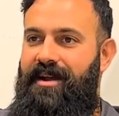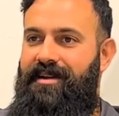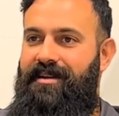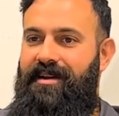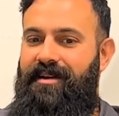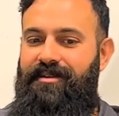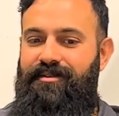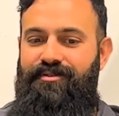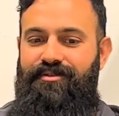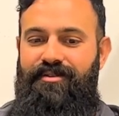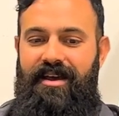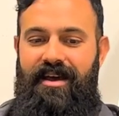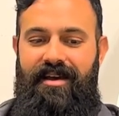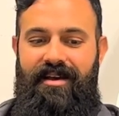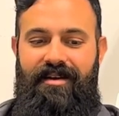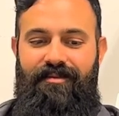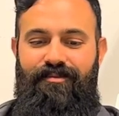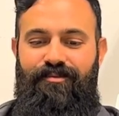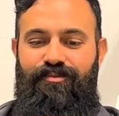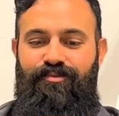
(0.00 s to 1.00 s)

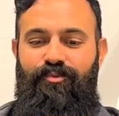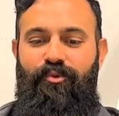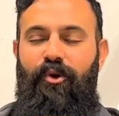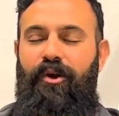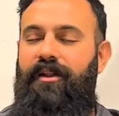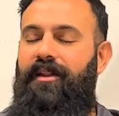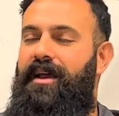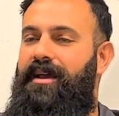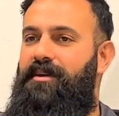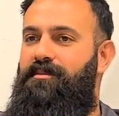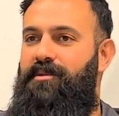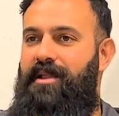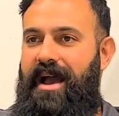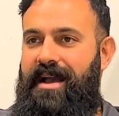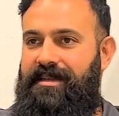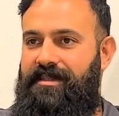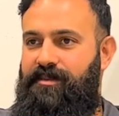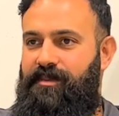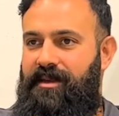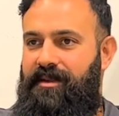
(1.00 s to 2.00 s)
Mm. Uh, work like a
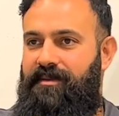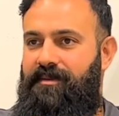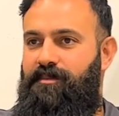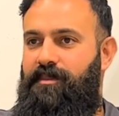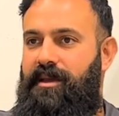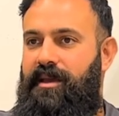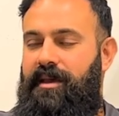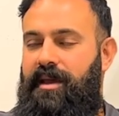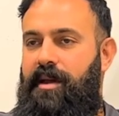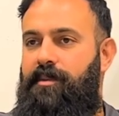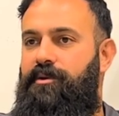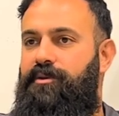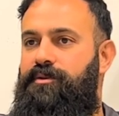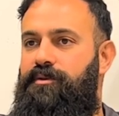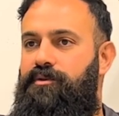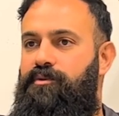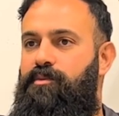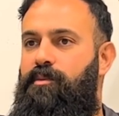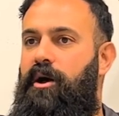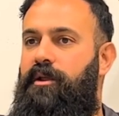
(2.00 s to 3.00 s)
blacksmith, being yeah. able to
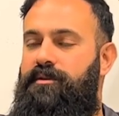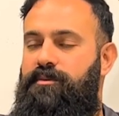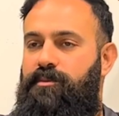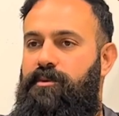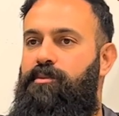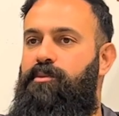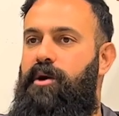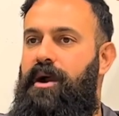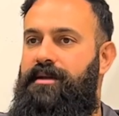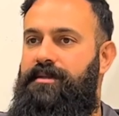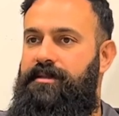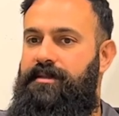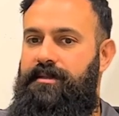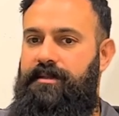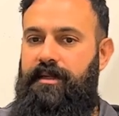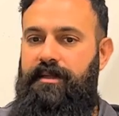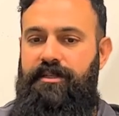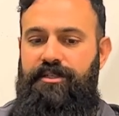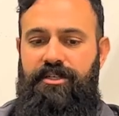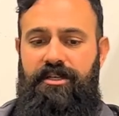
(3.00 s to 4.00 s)
do multiple processes
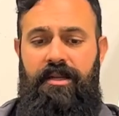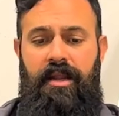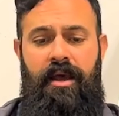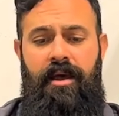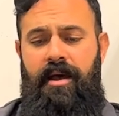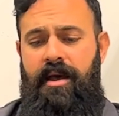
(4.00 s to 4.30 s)
on the sheet.